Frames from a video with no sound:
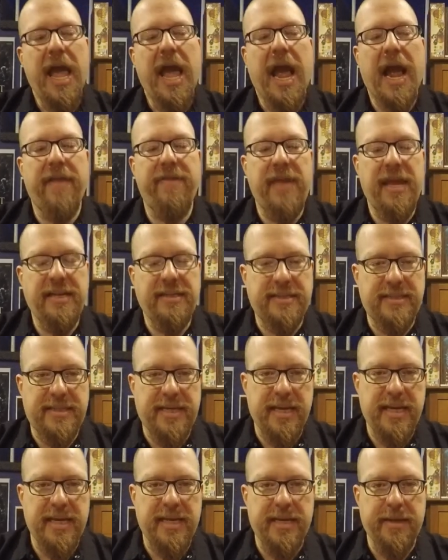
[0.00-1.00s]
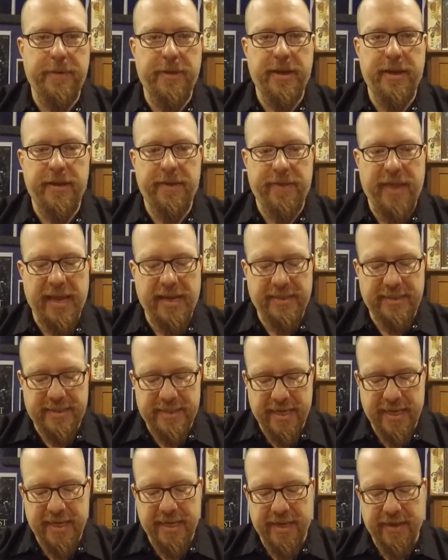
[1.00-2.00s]
And they did they
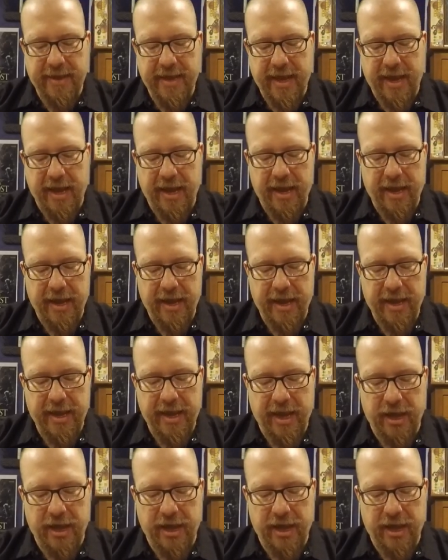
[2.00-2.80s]
did uh,